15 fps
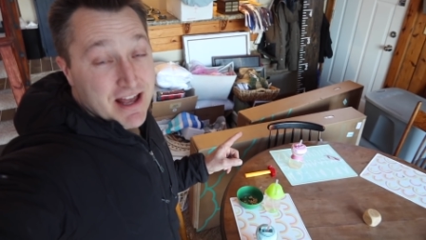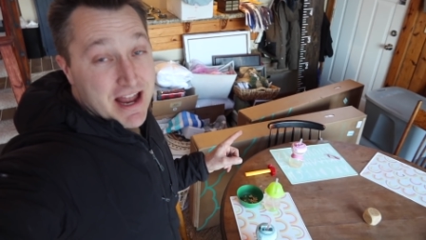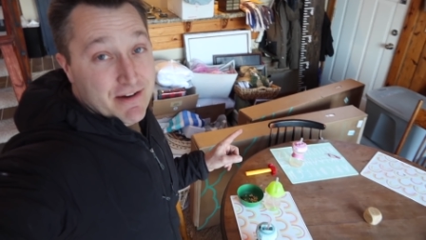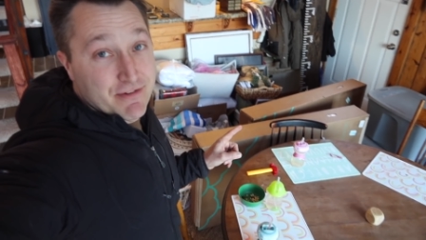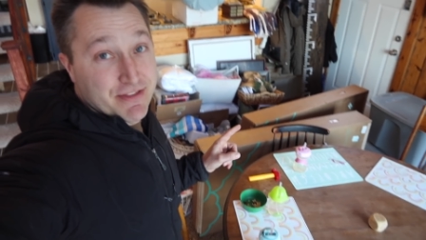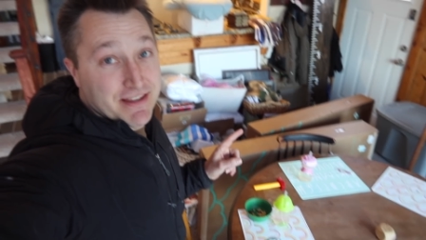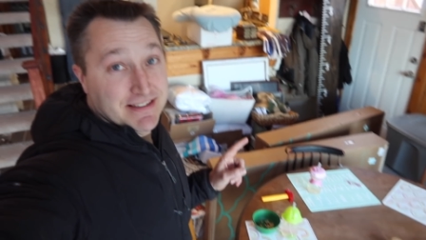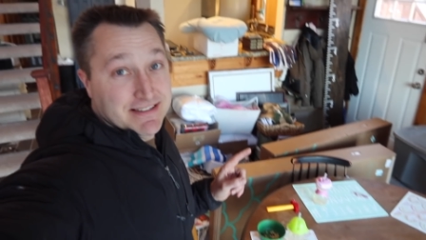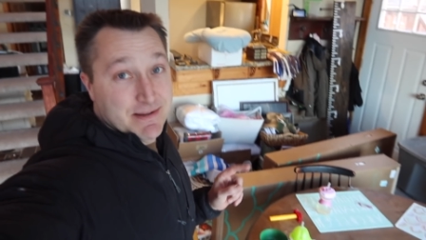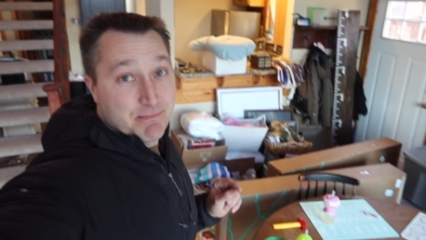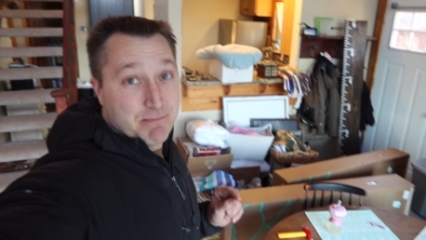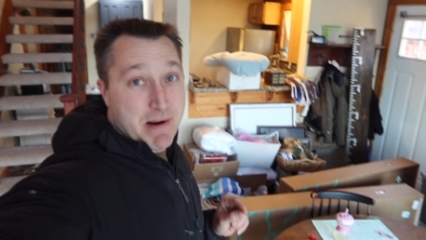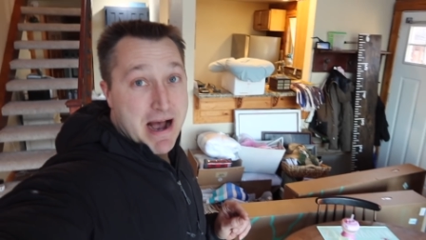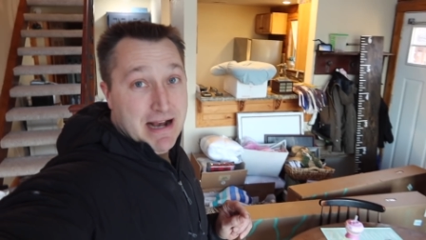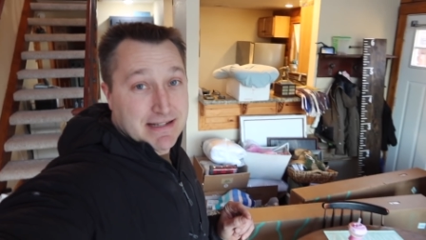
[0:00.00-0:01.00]
everything's in
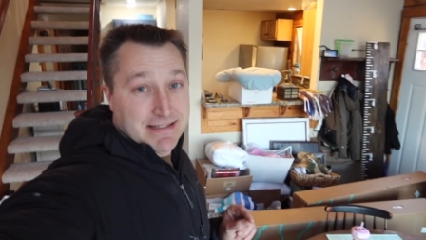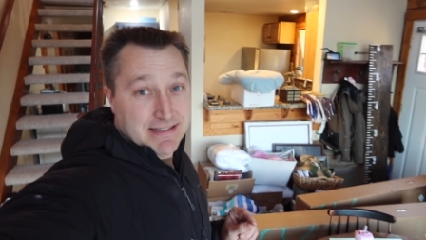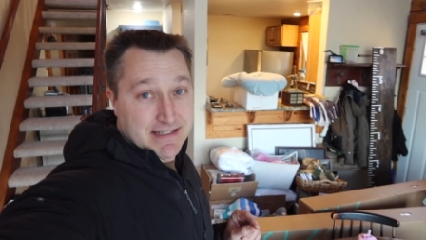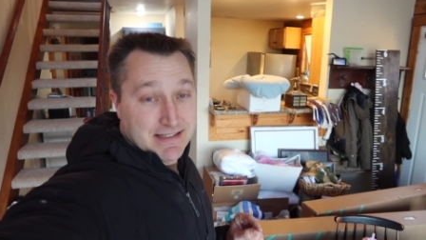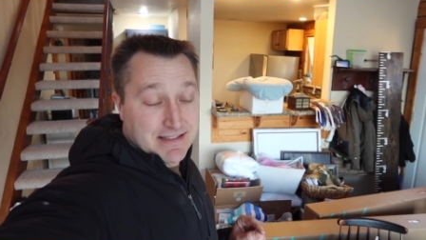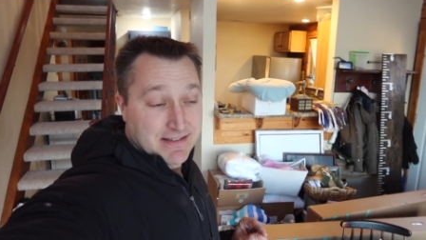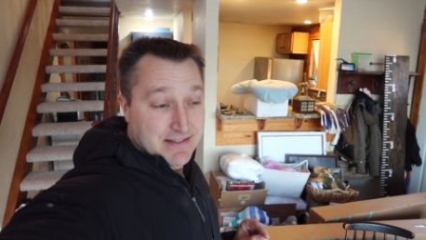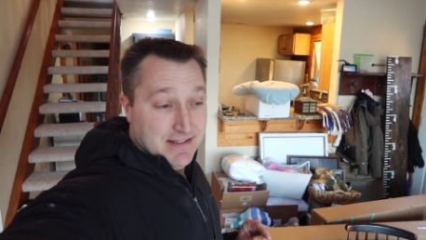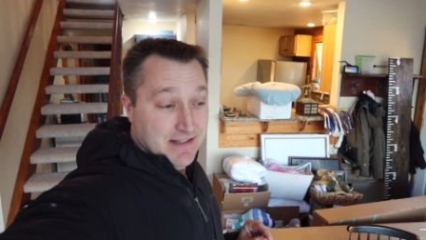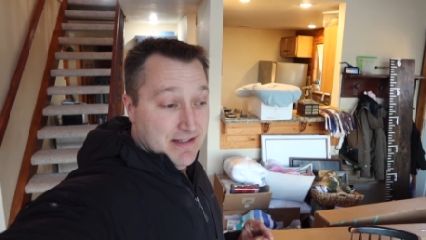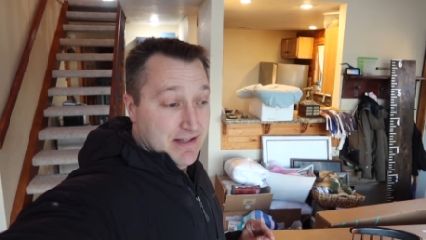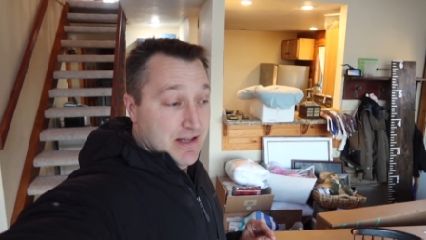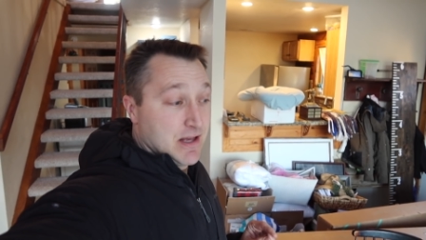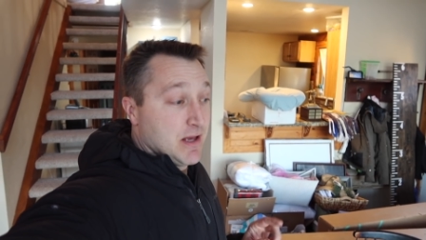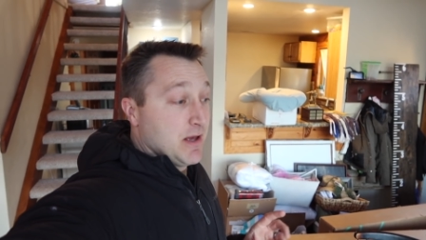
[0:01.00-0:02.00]
boxes,
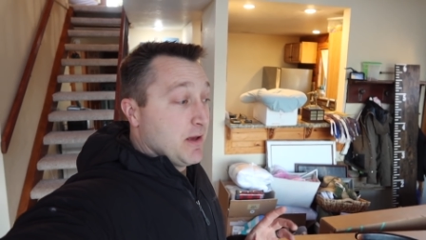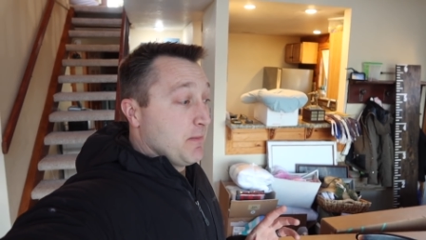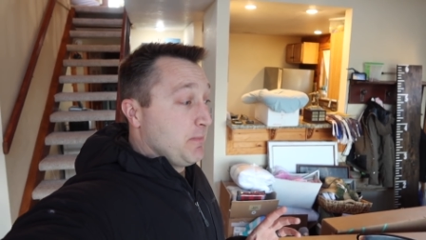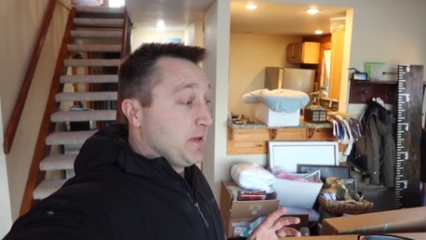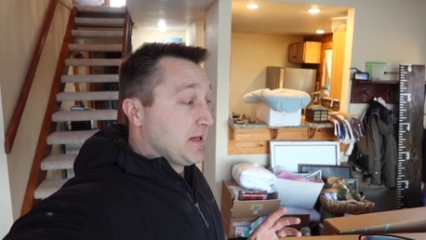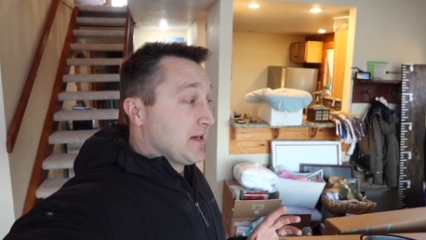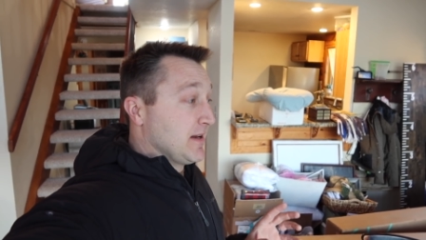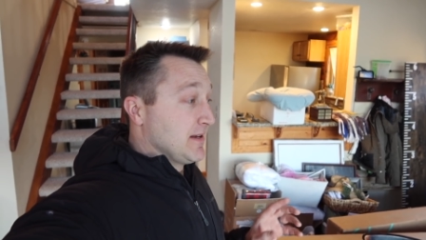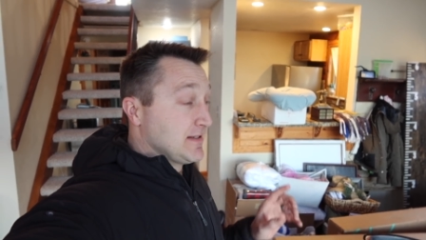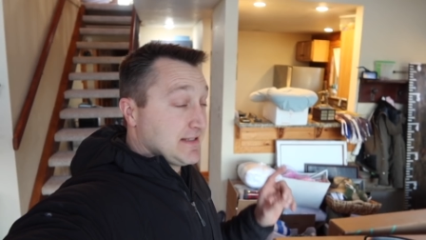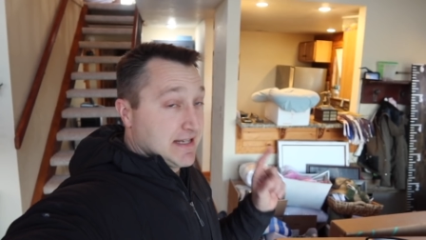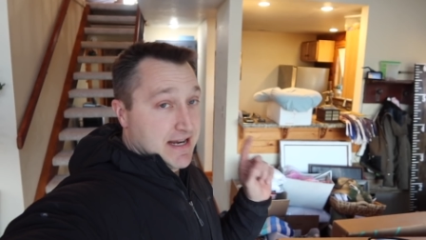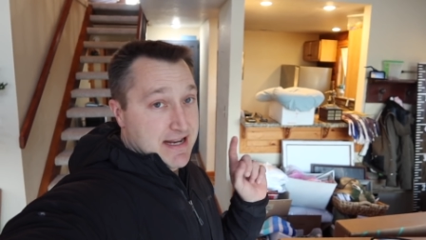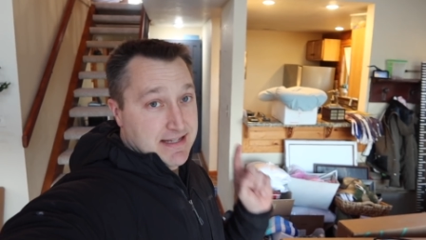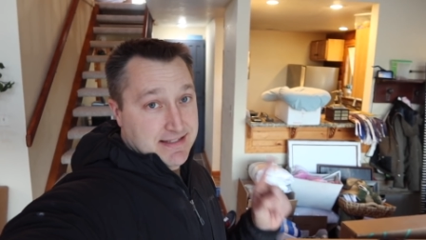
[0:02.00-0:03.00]
because
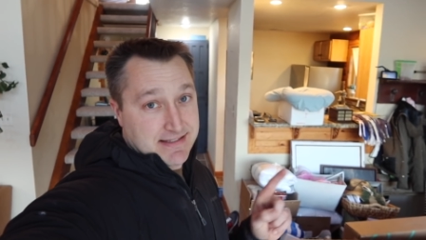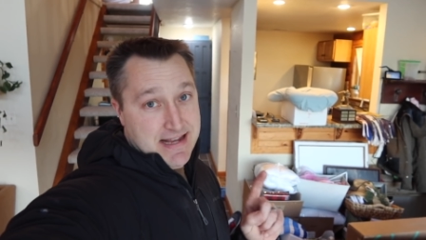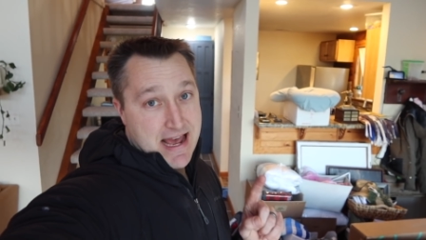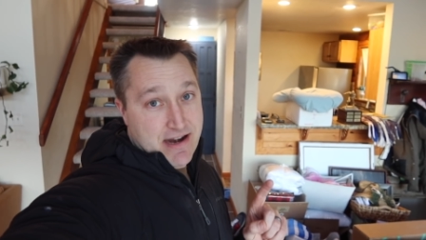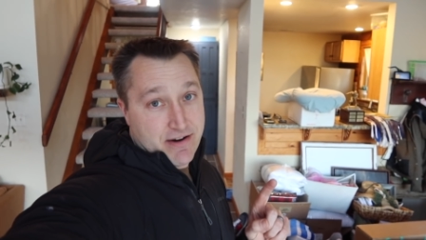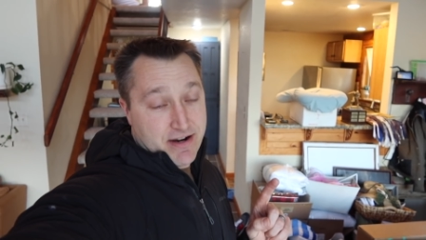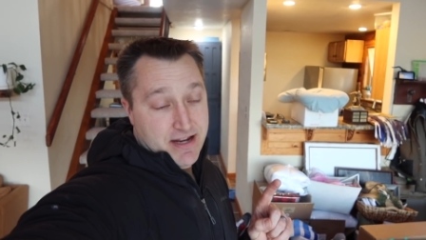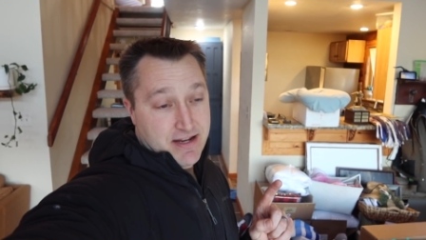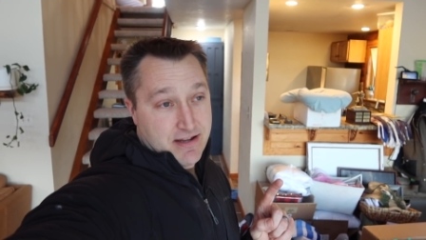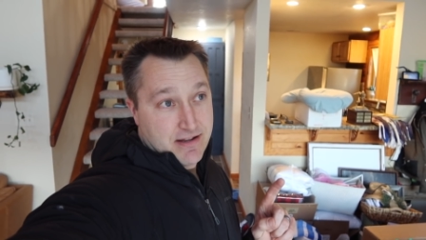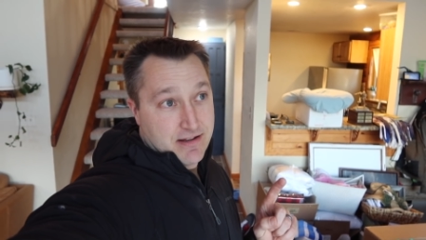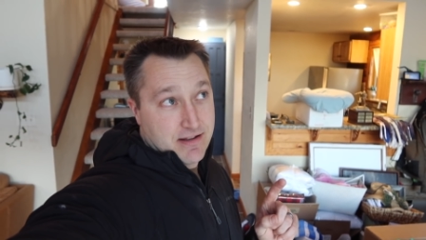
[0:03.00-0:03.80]
today is Saturday.